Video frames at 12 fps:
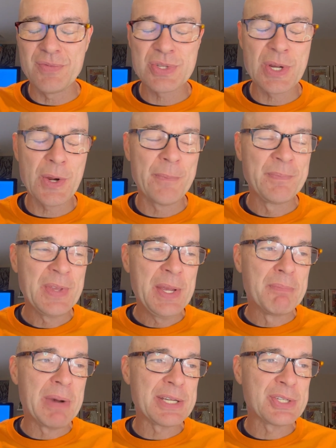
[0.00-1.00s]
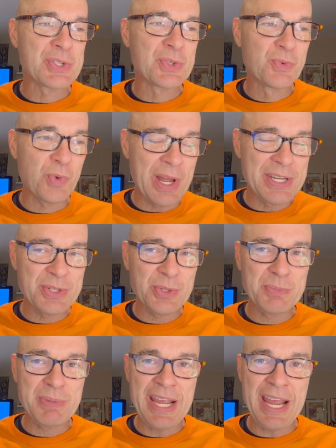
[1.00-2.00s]
So my
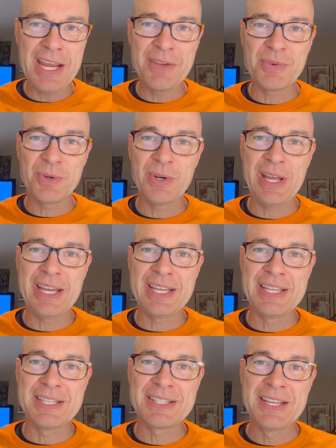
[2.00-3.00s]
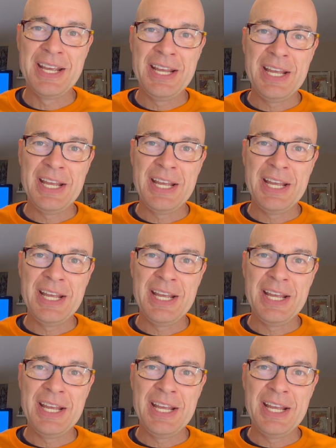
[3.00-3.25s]
disgruntled behavior has